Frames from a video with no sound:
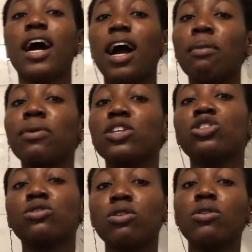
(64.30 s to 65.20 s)
I'm going to
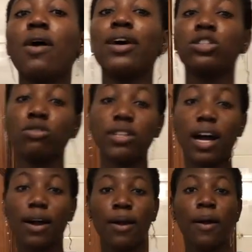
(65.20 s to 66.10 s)
show you how I do
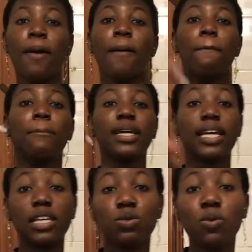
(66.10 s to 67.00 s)
that. But
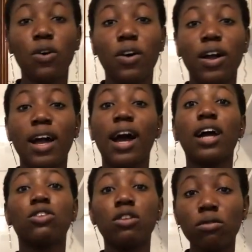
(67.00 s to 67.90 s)
guess what? I
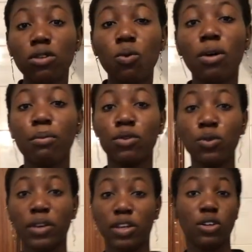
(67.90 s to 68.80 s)
don't know what I'm
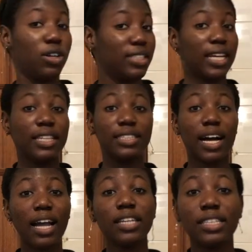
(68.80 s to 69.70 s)
doing. Because the
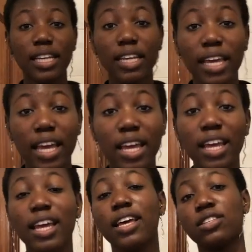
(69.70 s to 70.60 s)
entire thing here
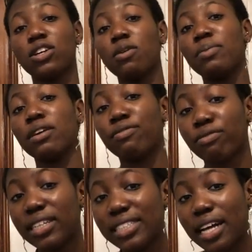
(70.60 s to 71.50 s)
is going to be a
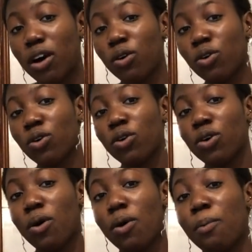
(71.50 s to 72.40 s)
freestyle
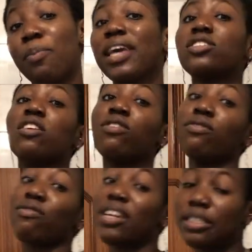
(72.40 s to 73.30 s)
based off of
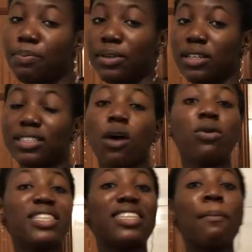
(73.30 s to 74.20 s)
a recipe. Now, what
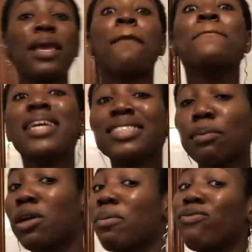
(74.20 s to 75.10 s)
does that mean? It means I'm
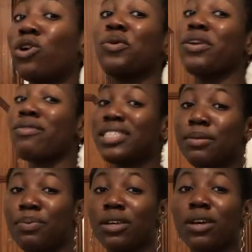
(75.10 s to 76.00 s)
going to be following a
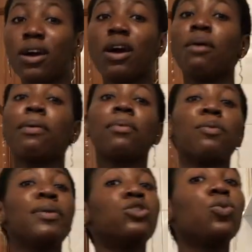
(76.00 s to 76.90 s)
recipe, but I'm going
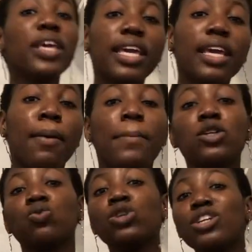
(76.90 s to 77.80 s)
to be tweaking it.
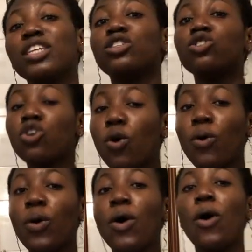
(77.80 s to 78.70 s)
Because what you need to
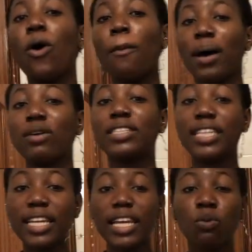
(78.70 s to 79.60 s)
know about
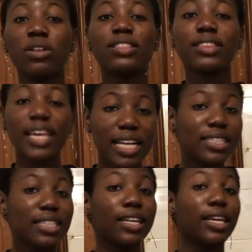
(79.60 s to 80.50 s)
dealing with
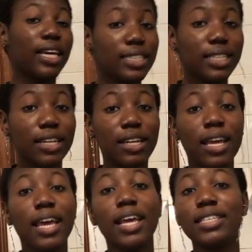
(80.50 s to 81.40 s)
things in the kitchen
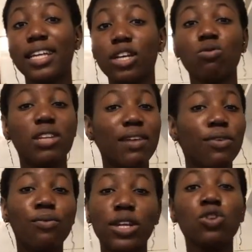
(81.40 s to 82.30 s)
is that you never
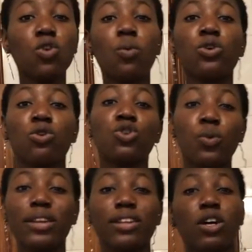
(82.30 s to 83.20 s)
really know what you're
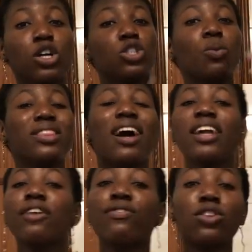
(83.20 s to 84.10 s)
doing. So without
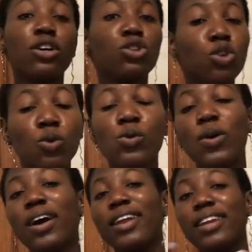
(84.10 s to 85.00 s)
any further ado,
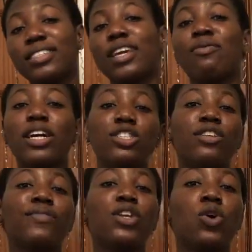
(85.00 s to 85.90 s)
let's get right into the
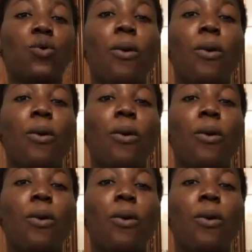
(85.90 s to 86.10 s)
video.